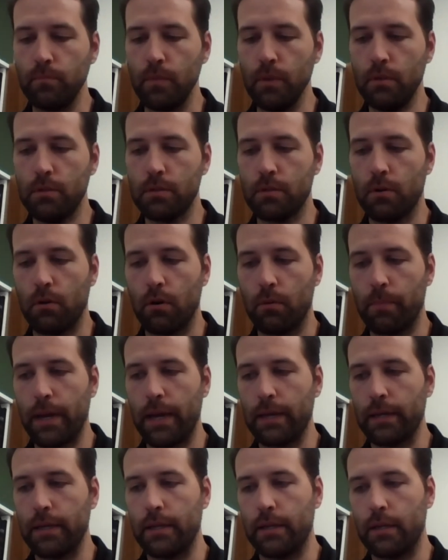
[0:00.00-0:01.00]
Started
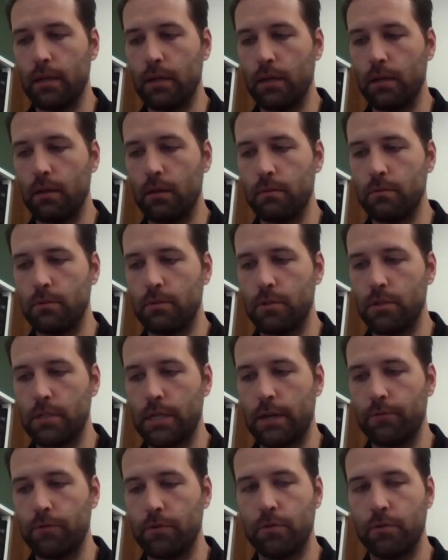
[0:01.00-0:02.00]
back in just
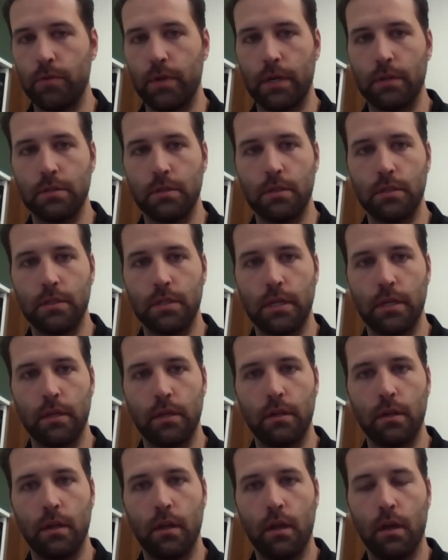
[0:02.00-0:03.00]
after
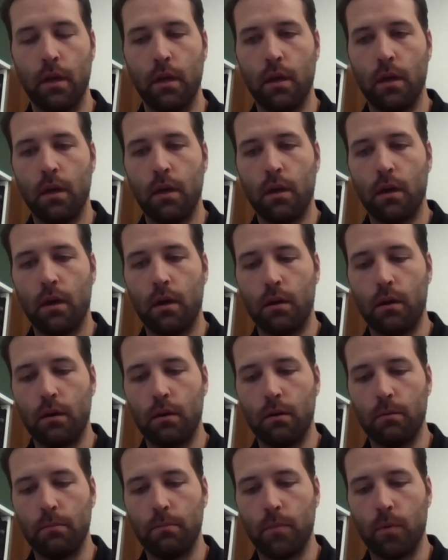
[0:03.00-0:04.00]
2010,
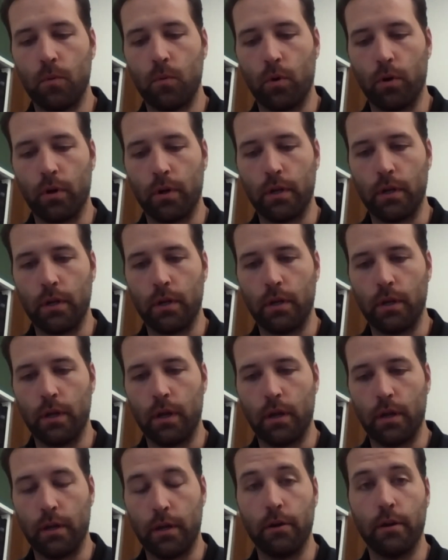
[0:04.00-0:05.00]
working
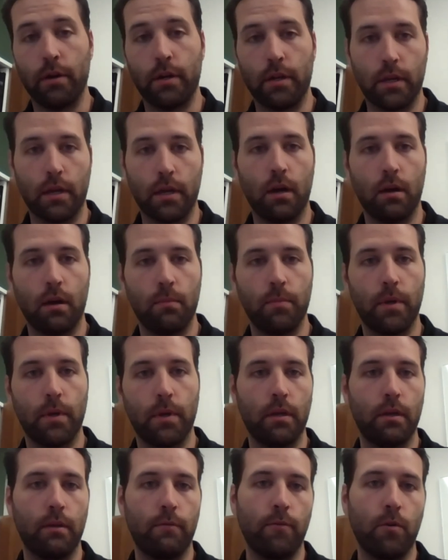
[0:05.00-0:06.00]
here at Incom
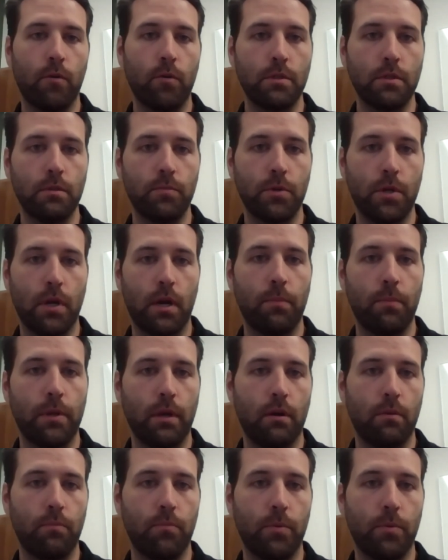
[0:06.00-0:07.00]
and focusing predominantly
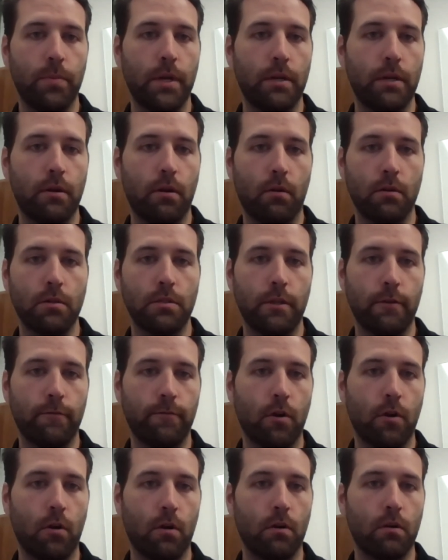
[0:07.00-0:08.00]
on prepaid cards, gift
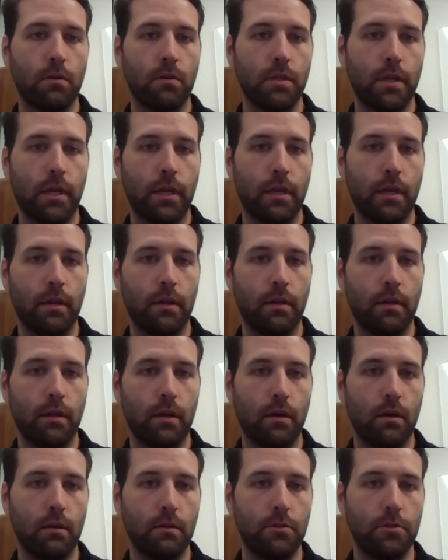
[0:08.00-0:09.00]
cards, and
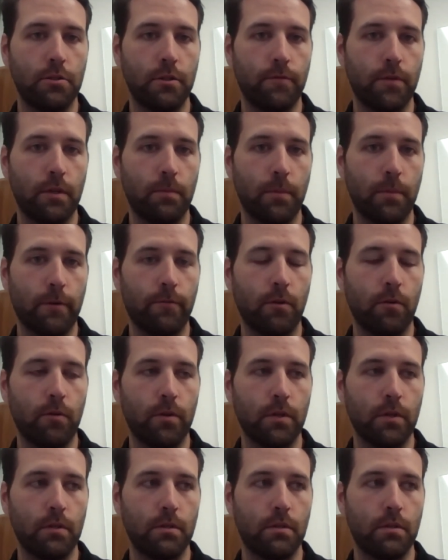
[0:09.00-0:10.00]
shifting my
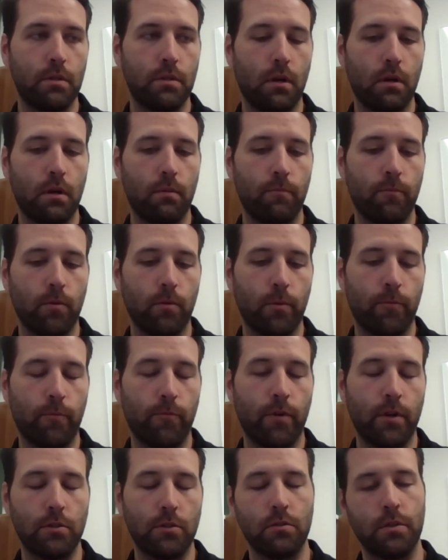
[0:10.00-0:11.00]
focus from a
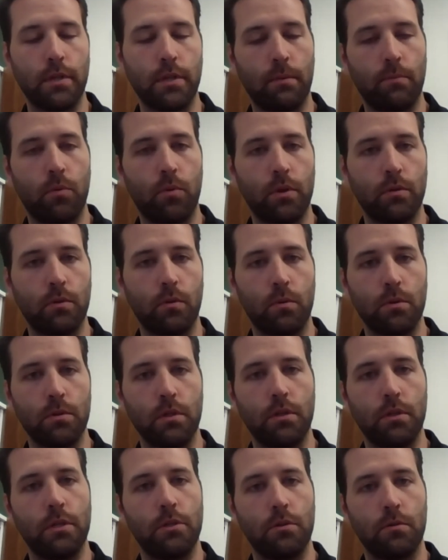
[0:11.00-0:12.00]
professional standpoint towards the
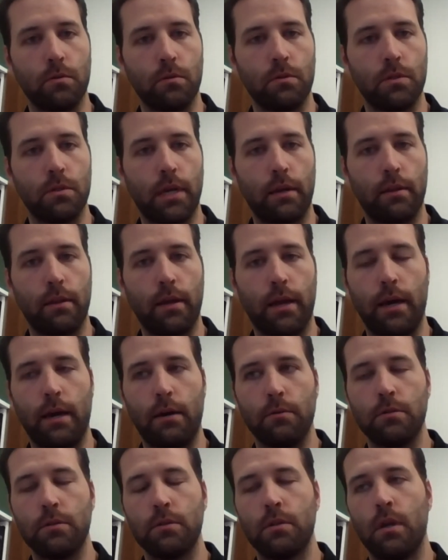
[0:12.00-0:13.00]
digital side of the
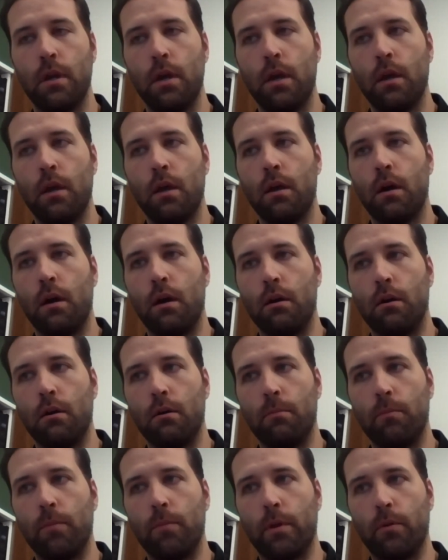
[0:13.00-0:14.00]
house.
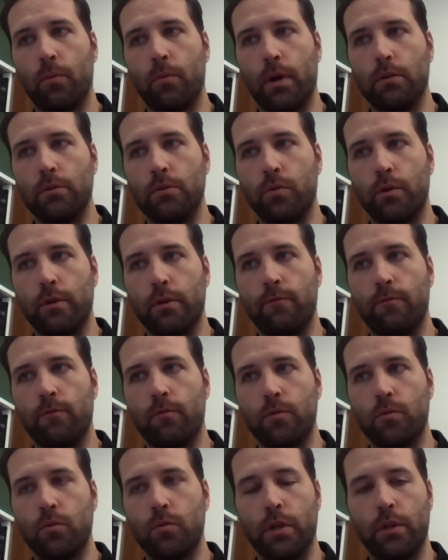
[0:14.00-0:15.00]
Around
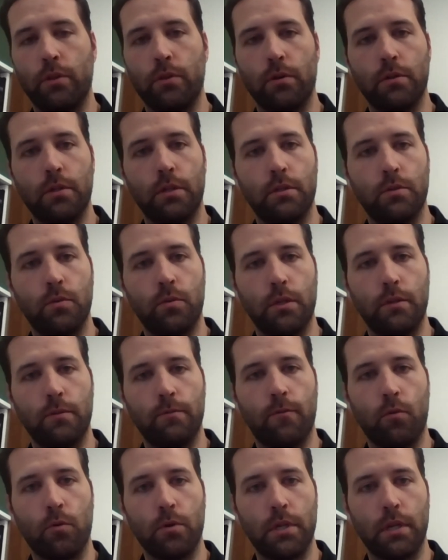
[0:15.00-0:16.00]
2013,
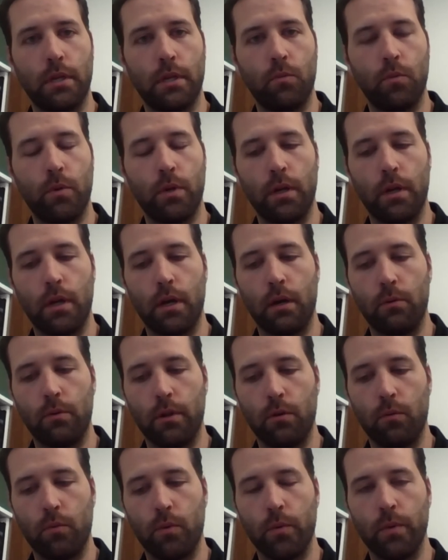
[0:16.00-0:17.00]
2014, when
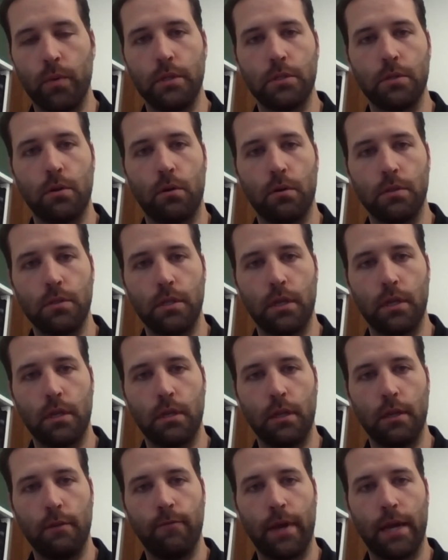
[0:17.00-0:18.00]
we really started seeing
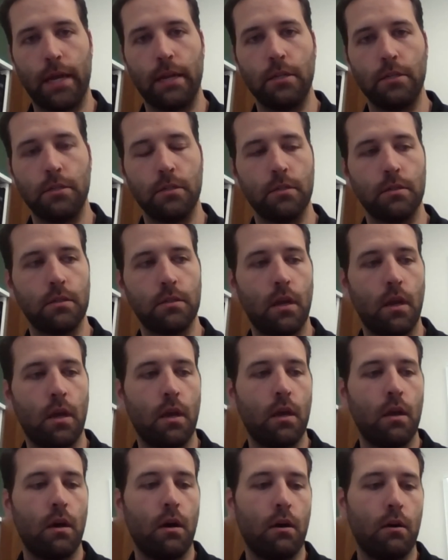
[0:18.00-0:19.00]
the advantages
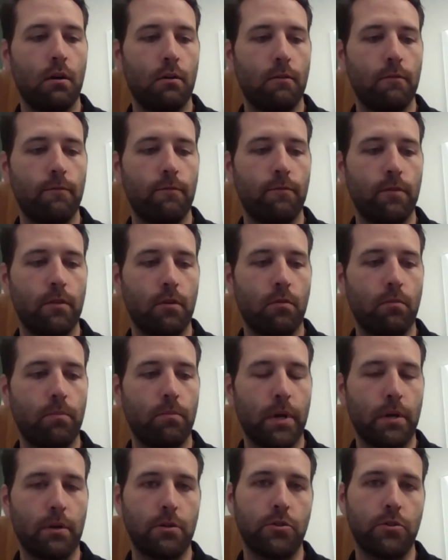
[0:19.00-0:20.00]
of
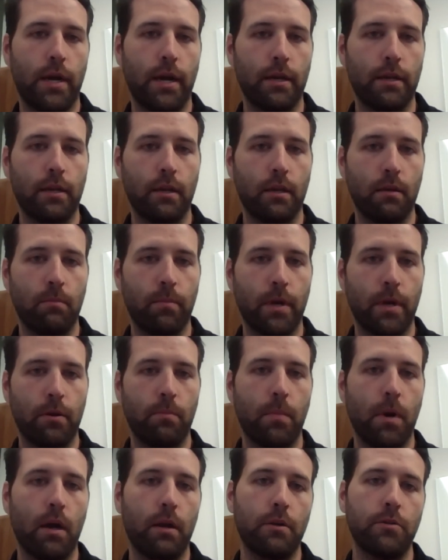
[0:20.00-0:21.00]
better tracking and better
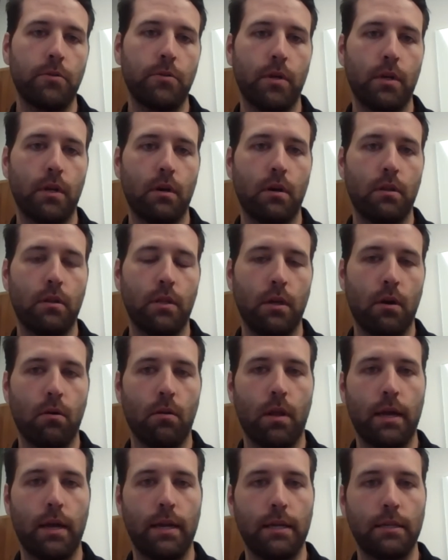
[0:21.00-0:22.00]
monitoring on the
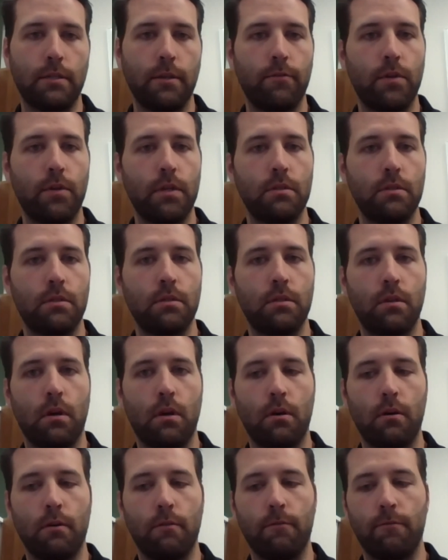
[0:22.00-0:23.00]
online activities
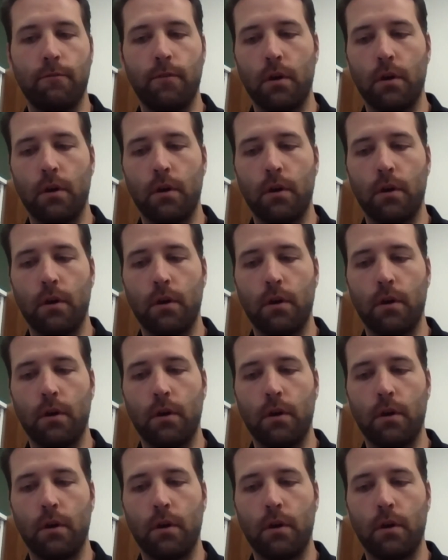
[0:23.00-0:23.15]
of